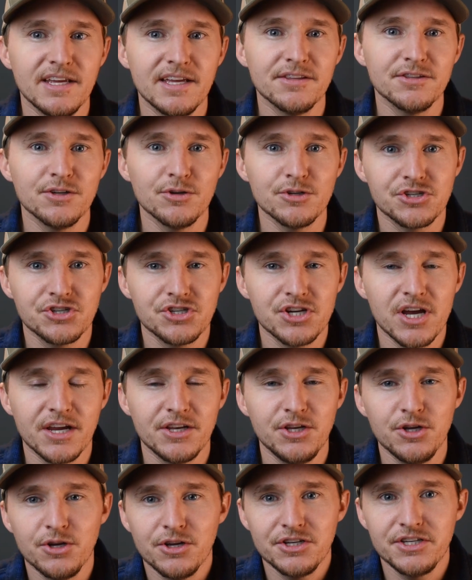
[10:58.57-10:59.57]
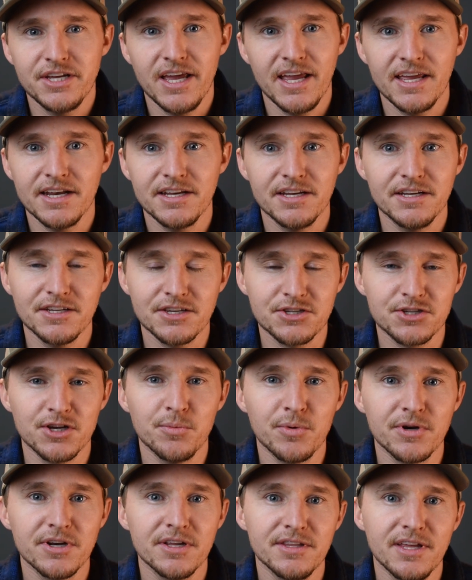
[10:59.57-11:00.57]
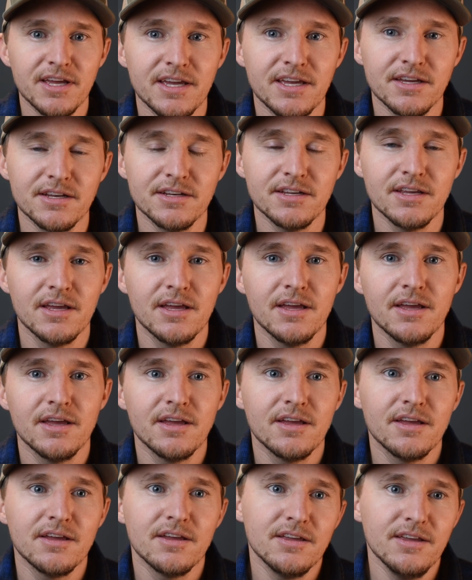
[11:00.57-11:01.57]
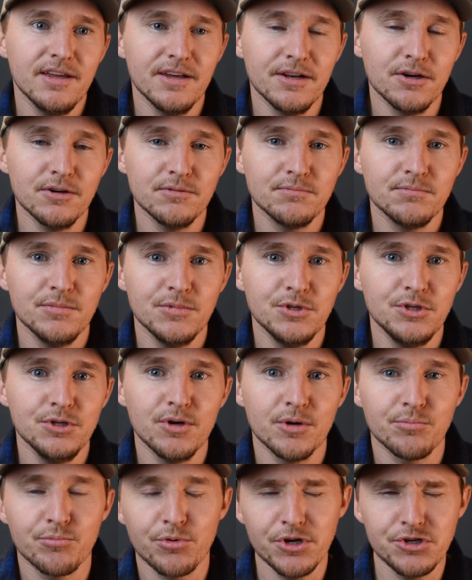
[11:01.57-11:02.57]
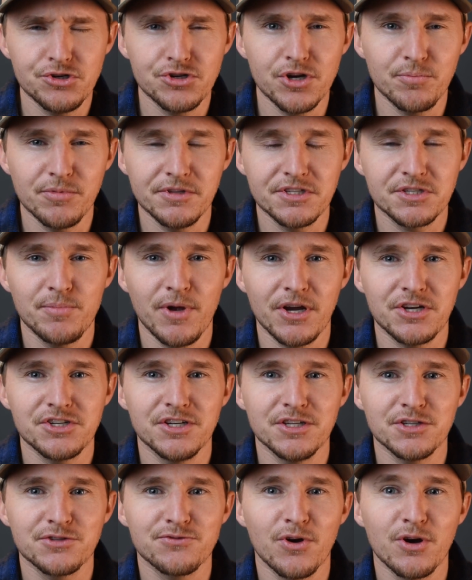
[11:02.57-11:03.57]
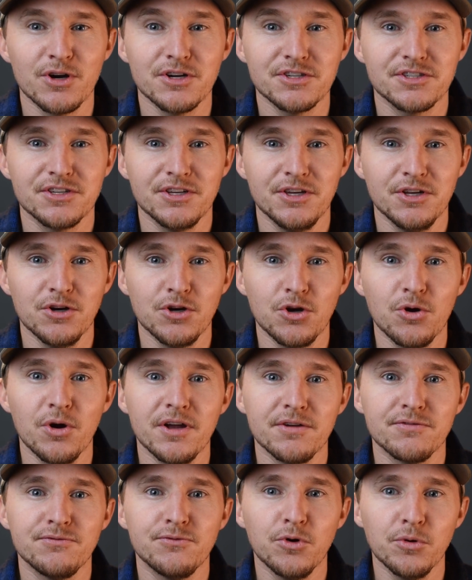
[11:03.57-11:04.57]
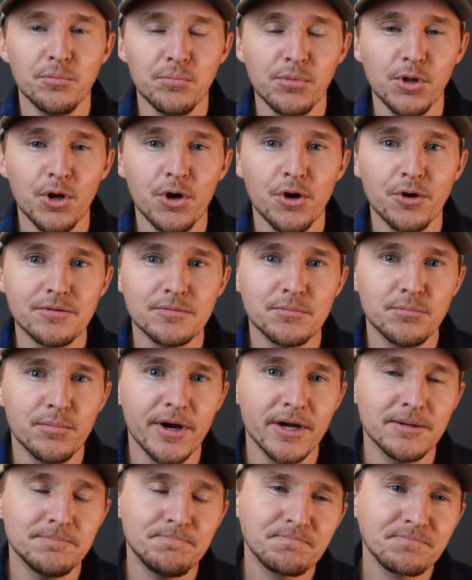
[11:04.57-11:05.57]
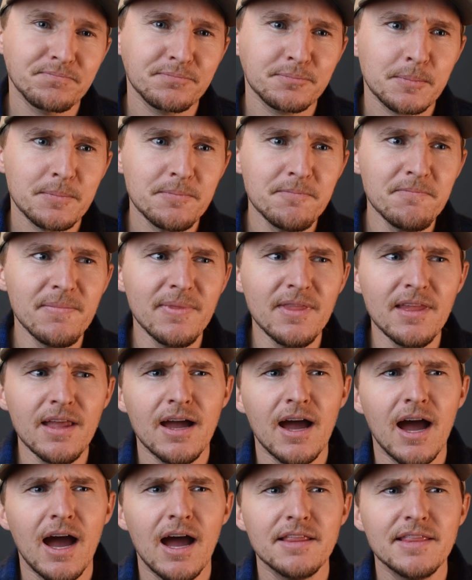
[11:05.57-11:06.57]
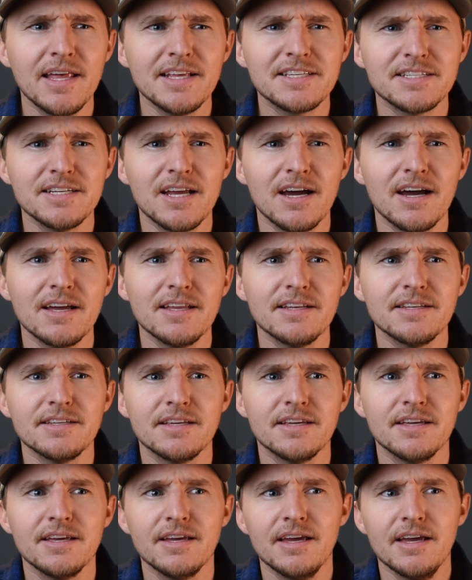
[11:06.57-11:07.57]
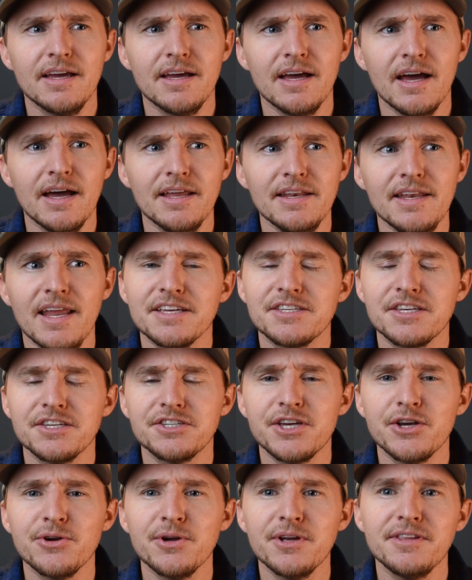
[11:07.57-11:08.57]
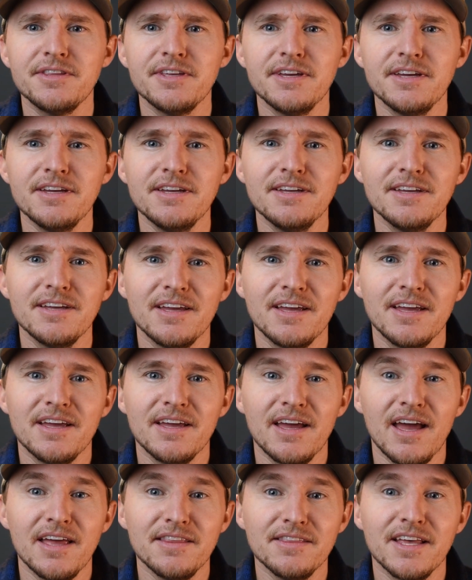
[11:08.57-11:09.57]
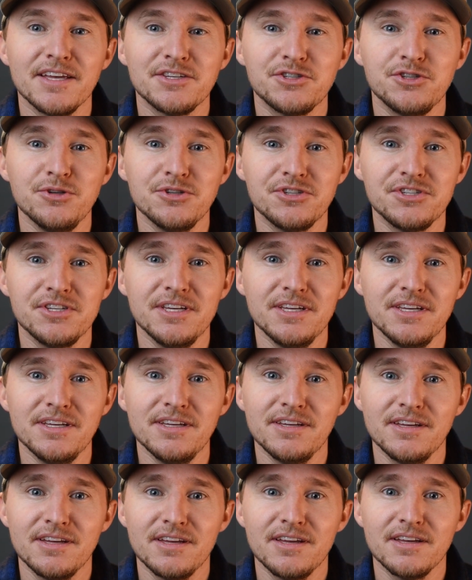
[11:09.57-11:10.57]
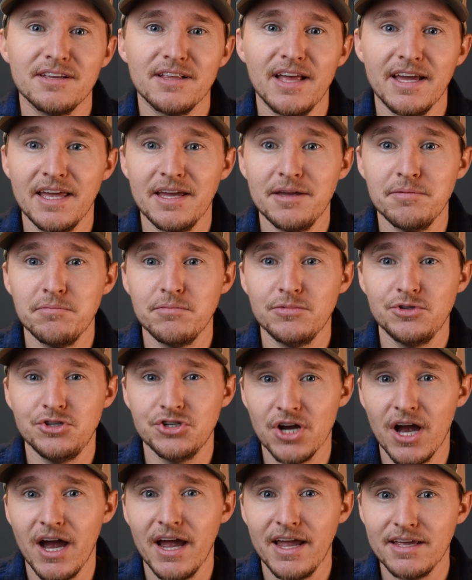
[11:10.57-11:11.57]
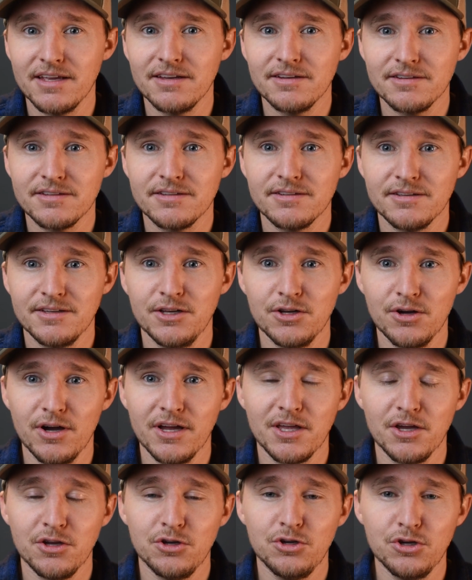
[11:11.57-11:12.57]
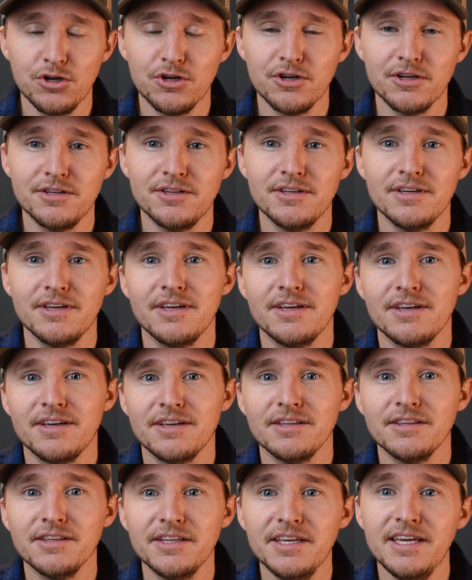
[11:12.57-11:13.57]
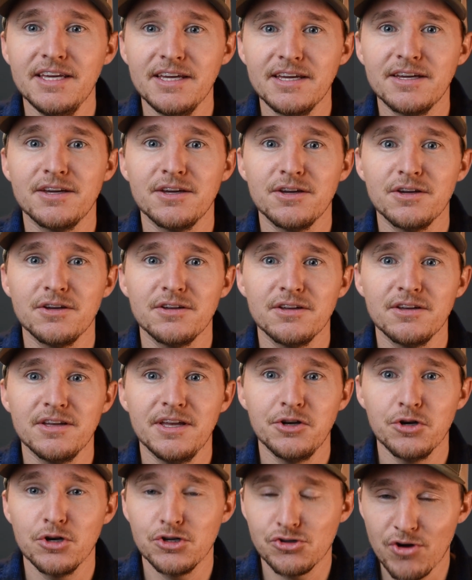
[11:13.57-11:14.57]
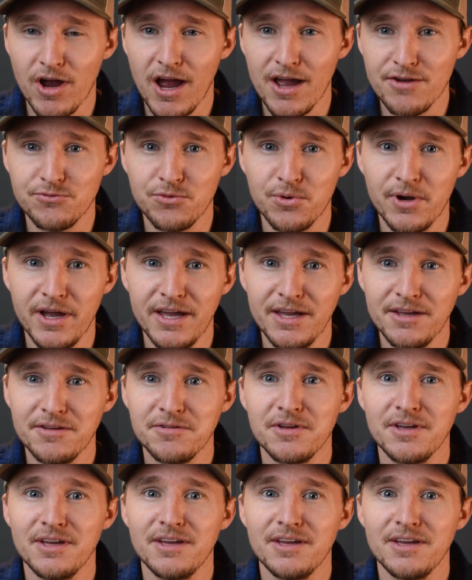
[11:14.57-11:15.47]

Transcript: get those checked, you could take it into someone and could, do a pre-trip inspection as far as, going full blown. But that's not a necessary thing unless you see like a giant, like a good leak in your driveway